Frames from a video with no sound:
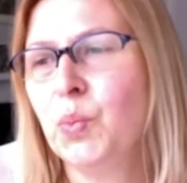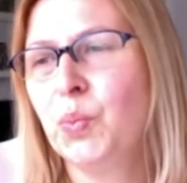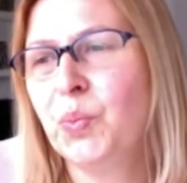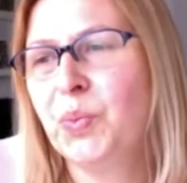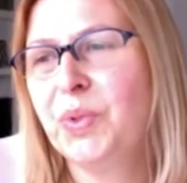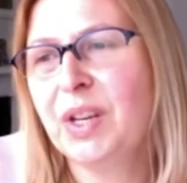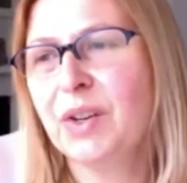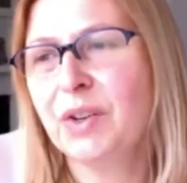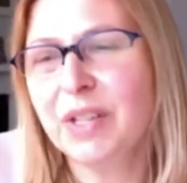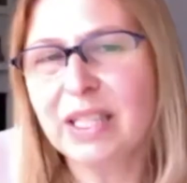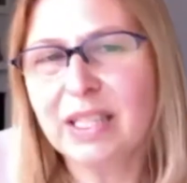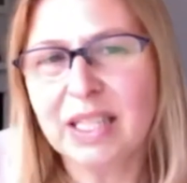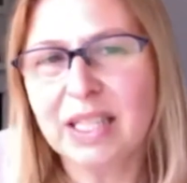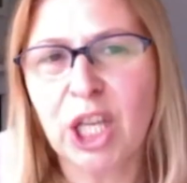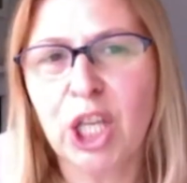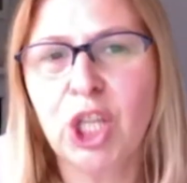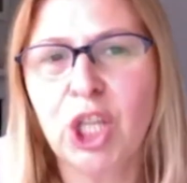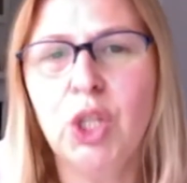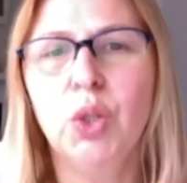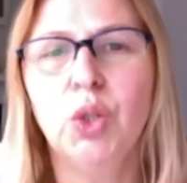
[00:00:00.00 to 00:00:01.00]
there is a
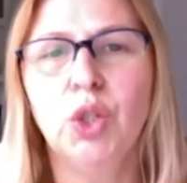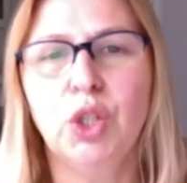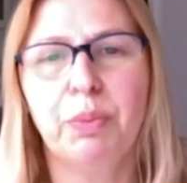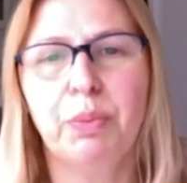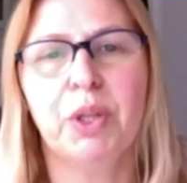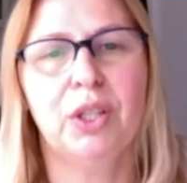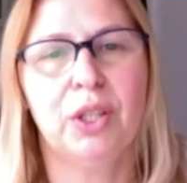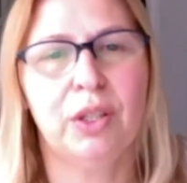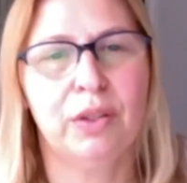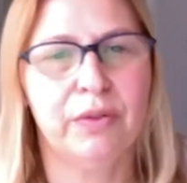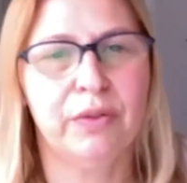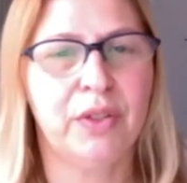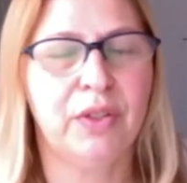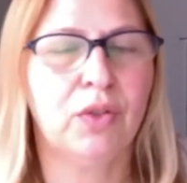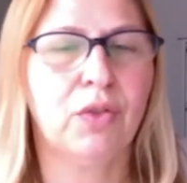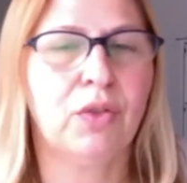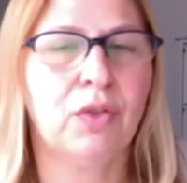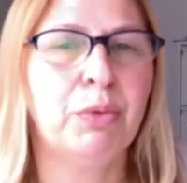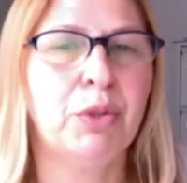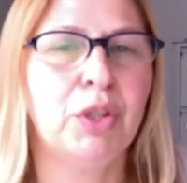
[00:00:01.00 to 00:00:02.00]
huge body of
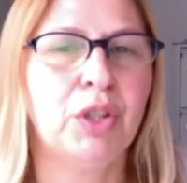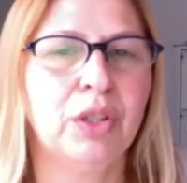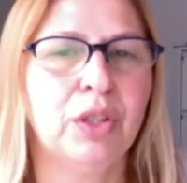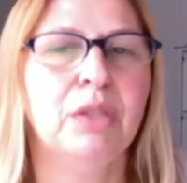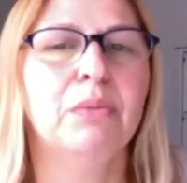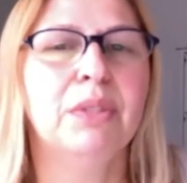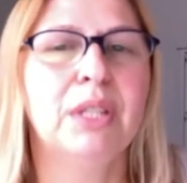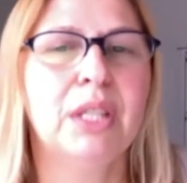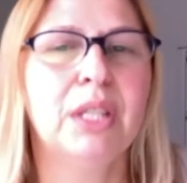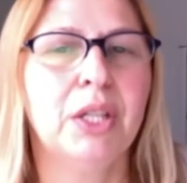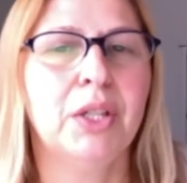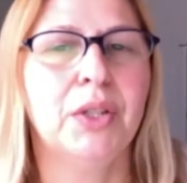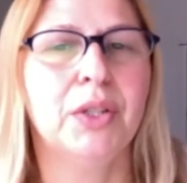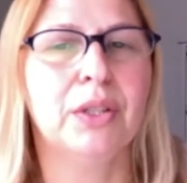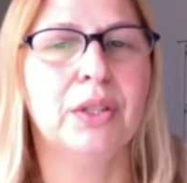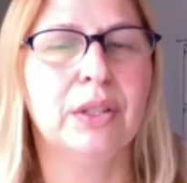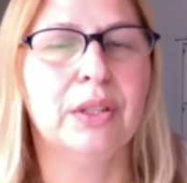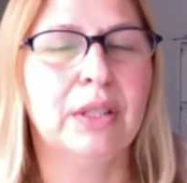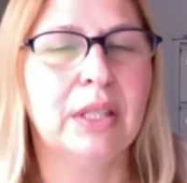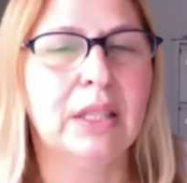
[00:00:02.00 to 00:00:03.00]
inscriptional
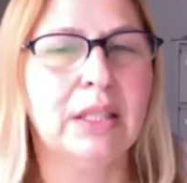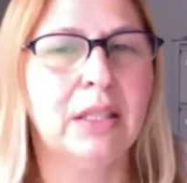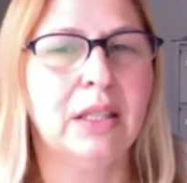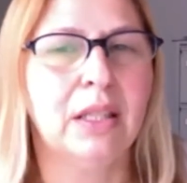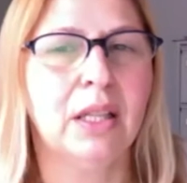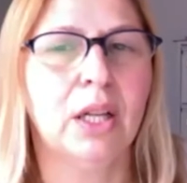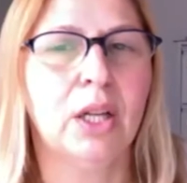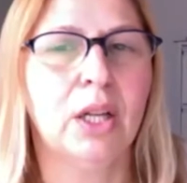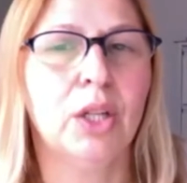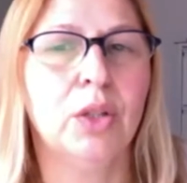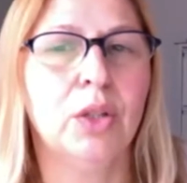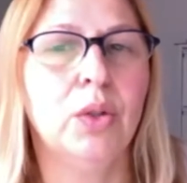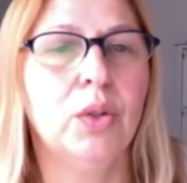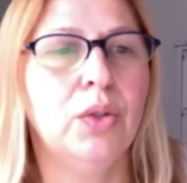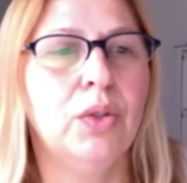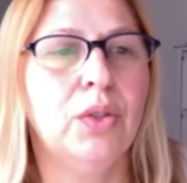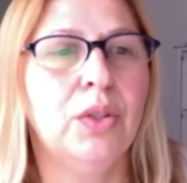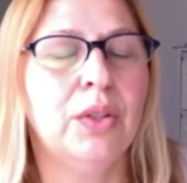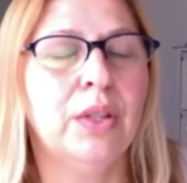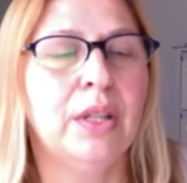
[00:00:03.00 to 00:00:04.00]
material that it
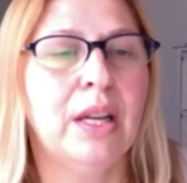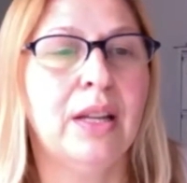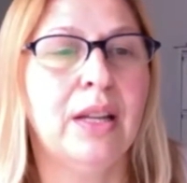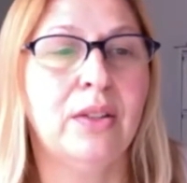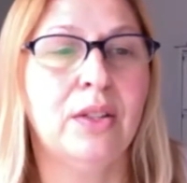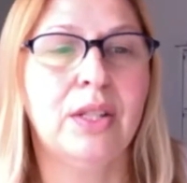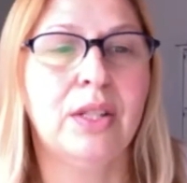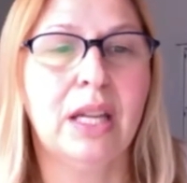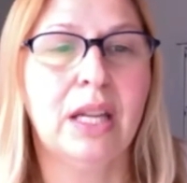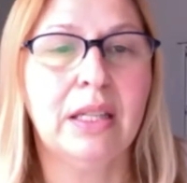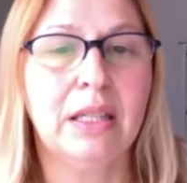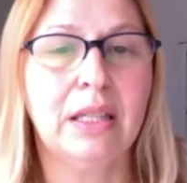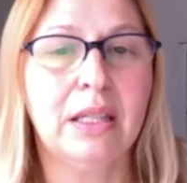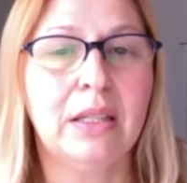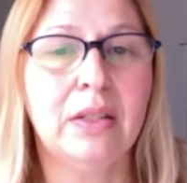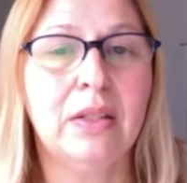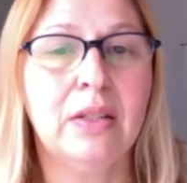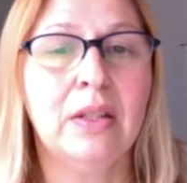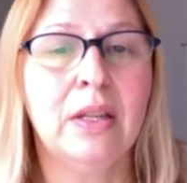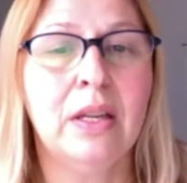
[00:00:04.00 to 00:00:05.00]
includes and
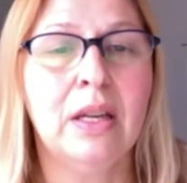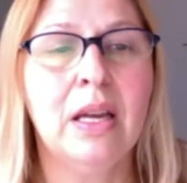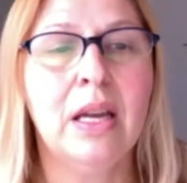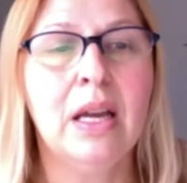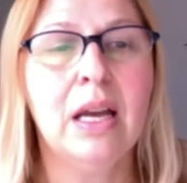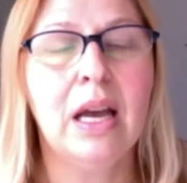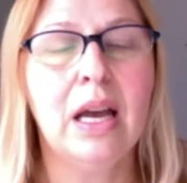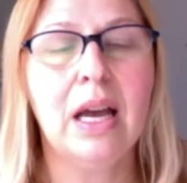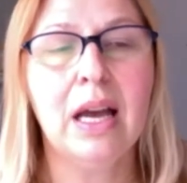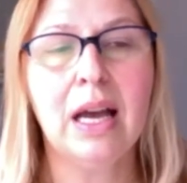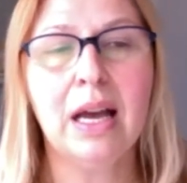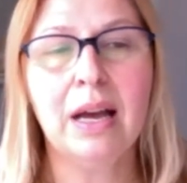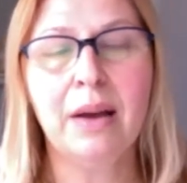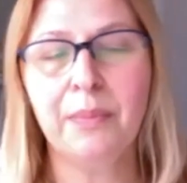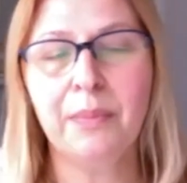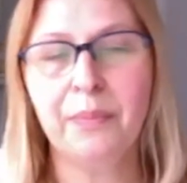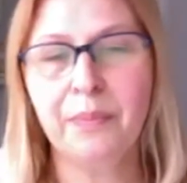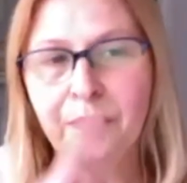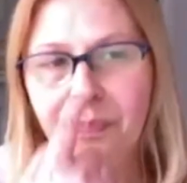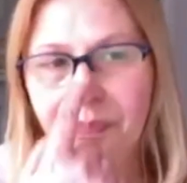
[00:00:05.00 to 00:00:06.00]
studies.
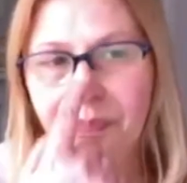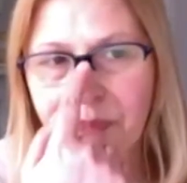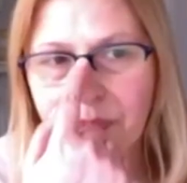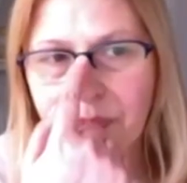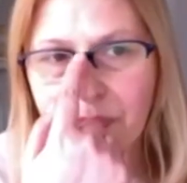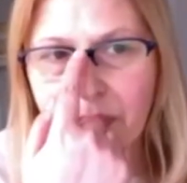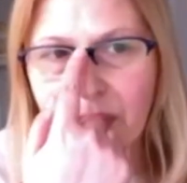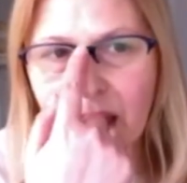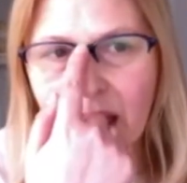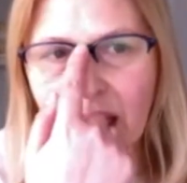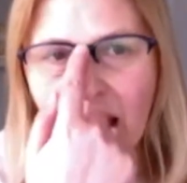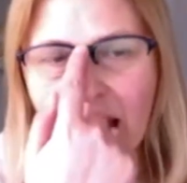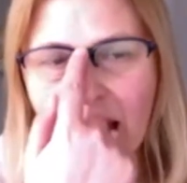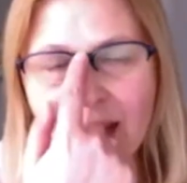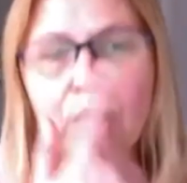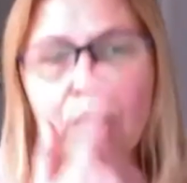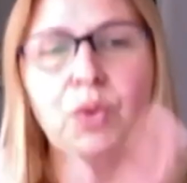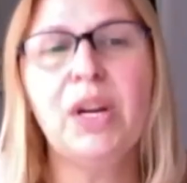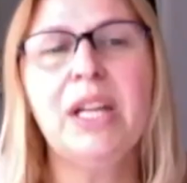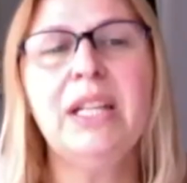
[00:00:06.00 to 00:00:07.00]
And
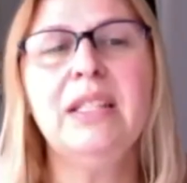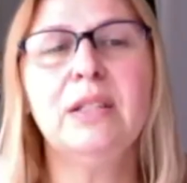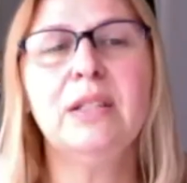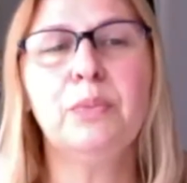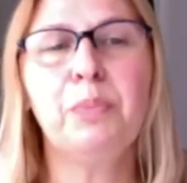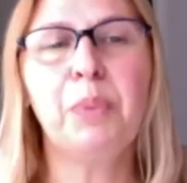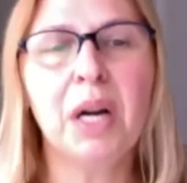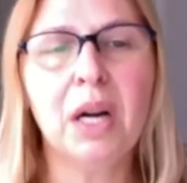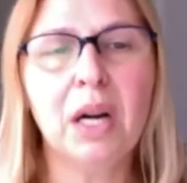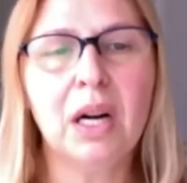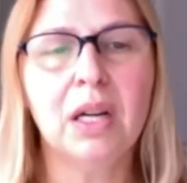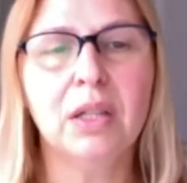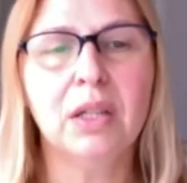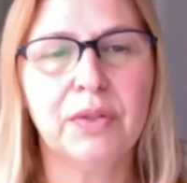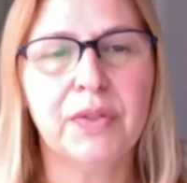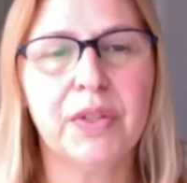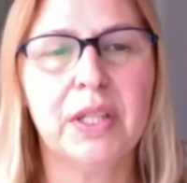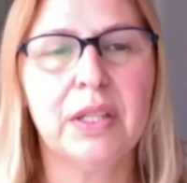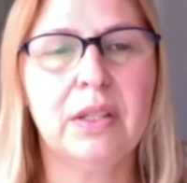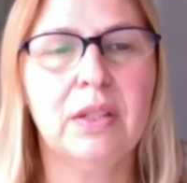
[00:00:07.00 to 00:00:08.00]
the greatest part
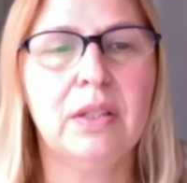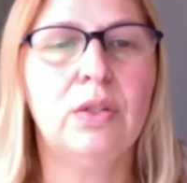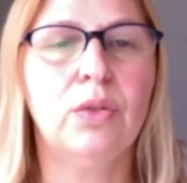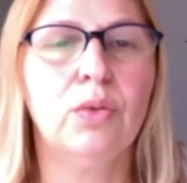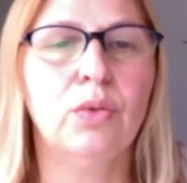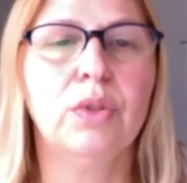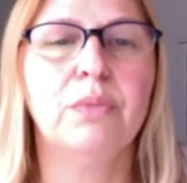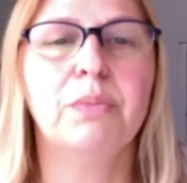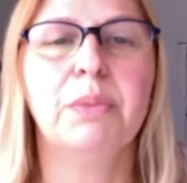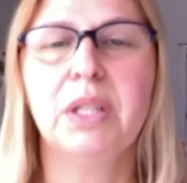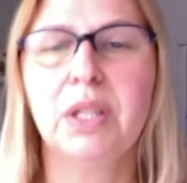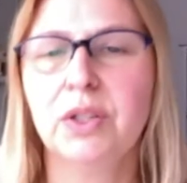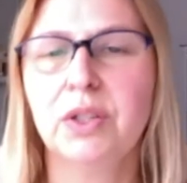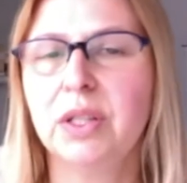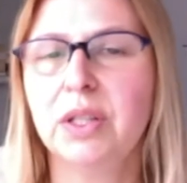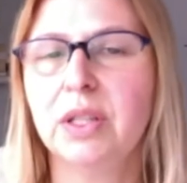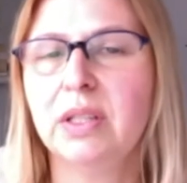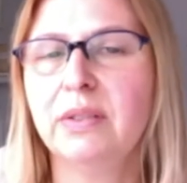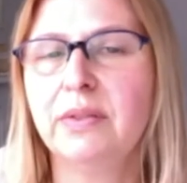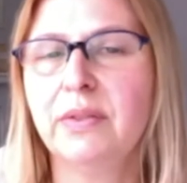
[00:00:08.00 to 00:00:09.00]
of his source
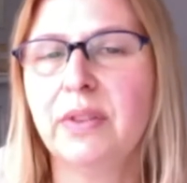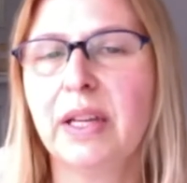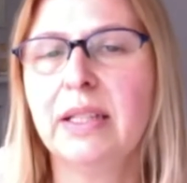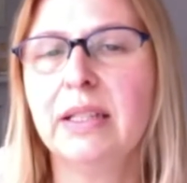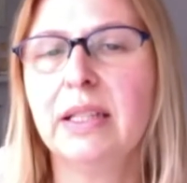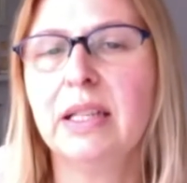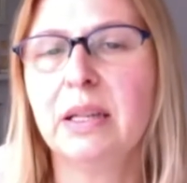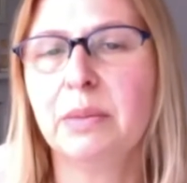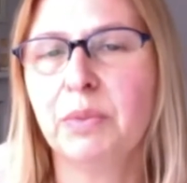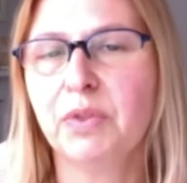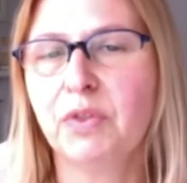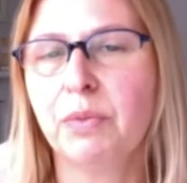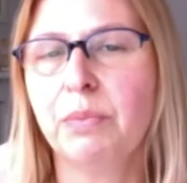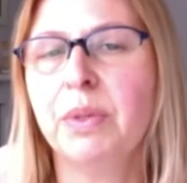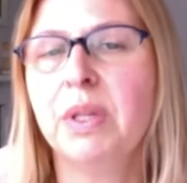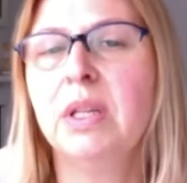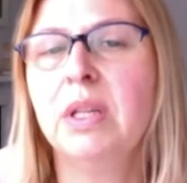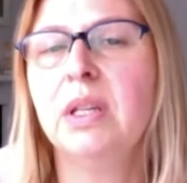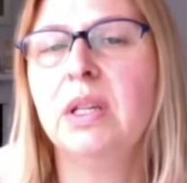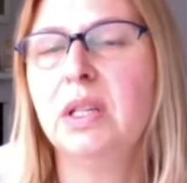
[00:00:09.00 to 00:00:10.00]
material, in fact, comes from
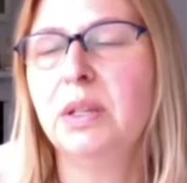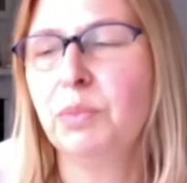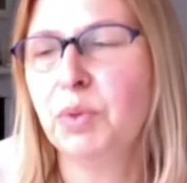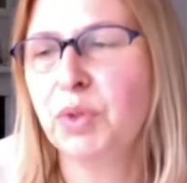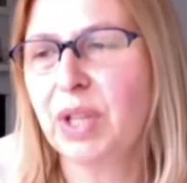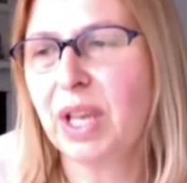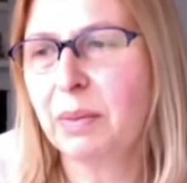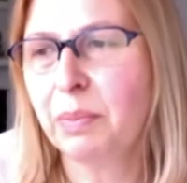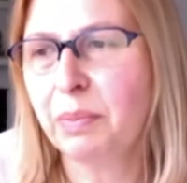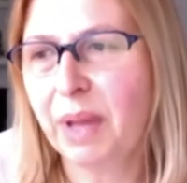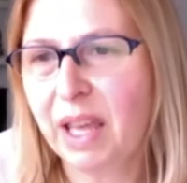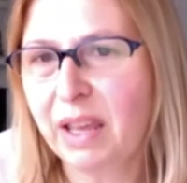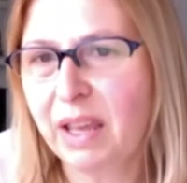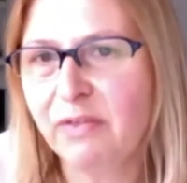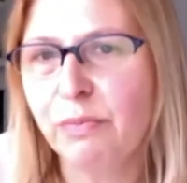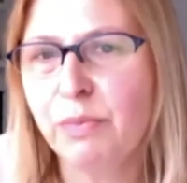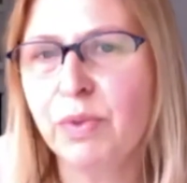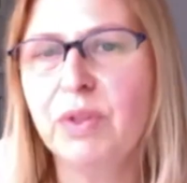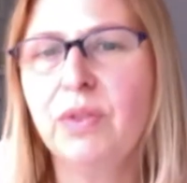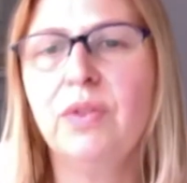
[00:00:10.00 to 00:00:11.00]
mosaic
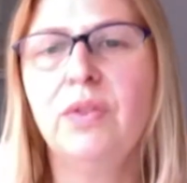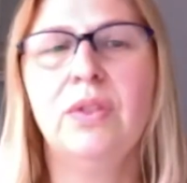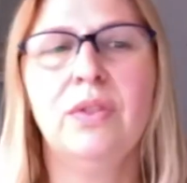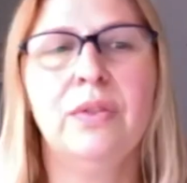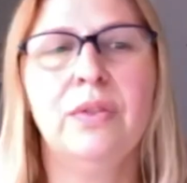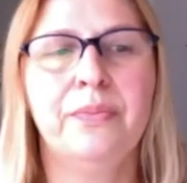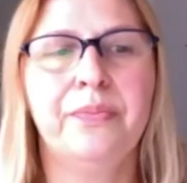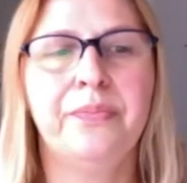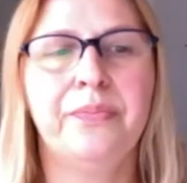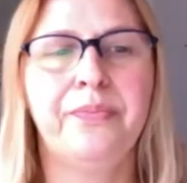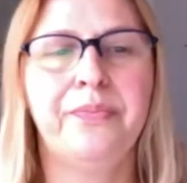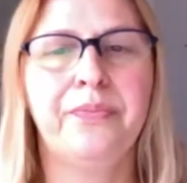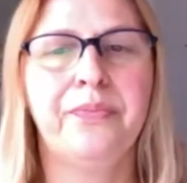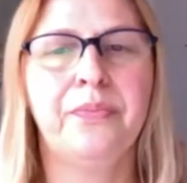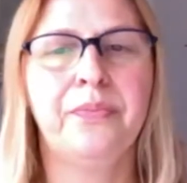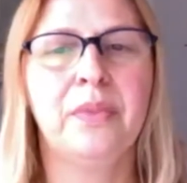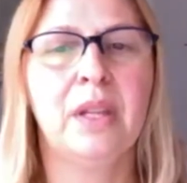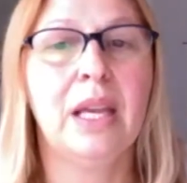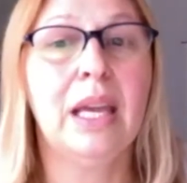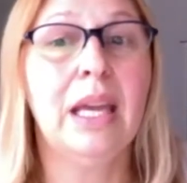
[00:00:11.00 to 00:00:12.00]
pavements
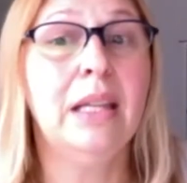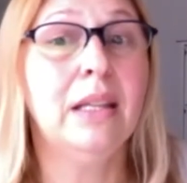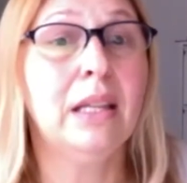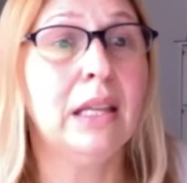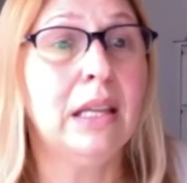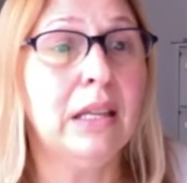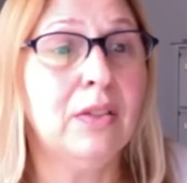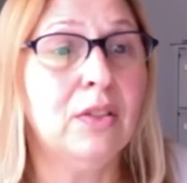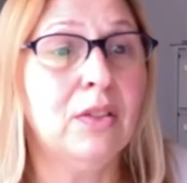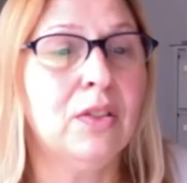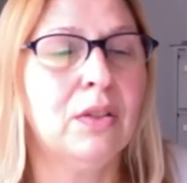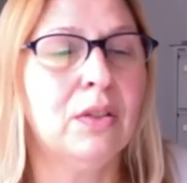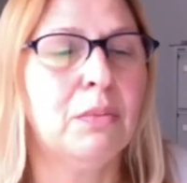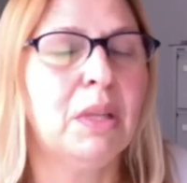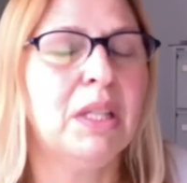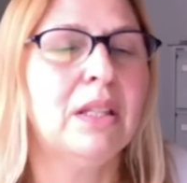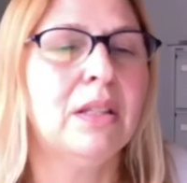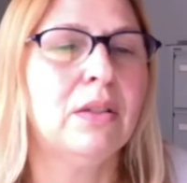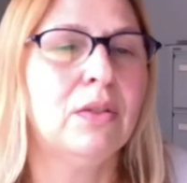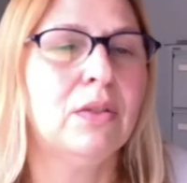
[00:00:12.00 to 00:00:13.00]
in the Eastern
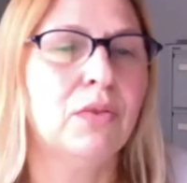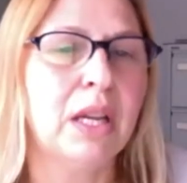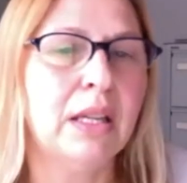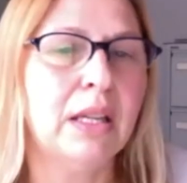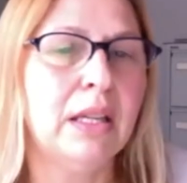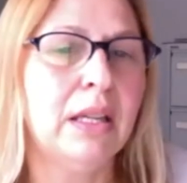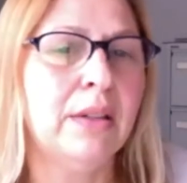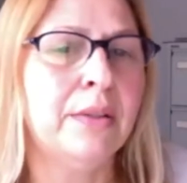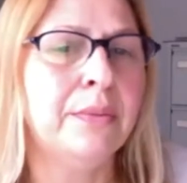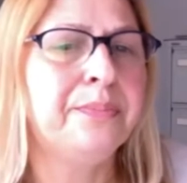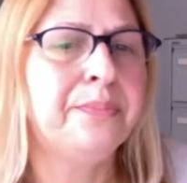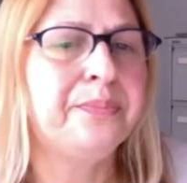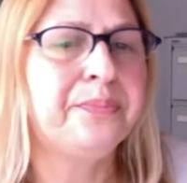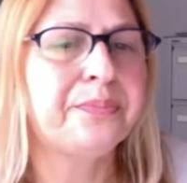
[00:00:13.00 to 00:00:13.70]
Mediterranean.